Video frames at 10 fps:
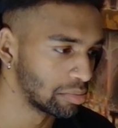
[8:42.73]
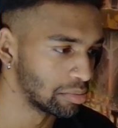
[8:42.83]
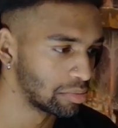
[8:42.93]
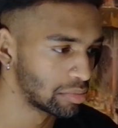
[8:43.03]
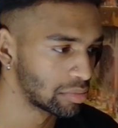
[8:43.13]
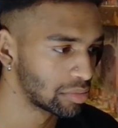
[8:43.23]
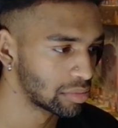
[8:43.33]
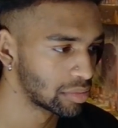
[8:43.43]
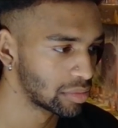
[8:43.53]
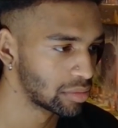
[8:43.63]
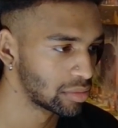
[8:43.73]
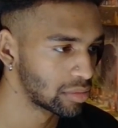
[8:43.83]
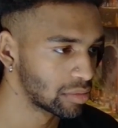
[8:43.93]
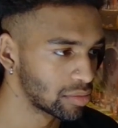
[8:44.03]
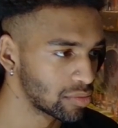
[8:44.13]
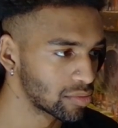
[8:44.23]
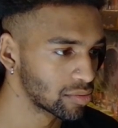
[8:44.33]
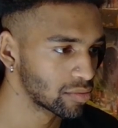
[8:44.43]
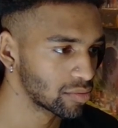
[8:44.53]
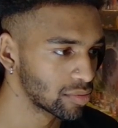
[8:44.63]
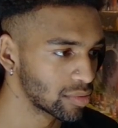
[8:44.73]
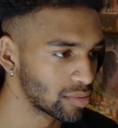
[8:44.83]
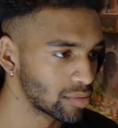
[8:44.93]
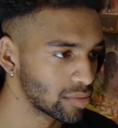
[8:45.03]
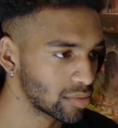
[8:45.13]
(silence)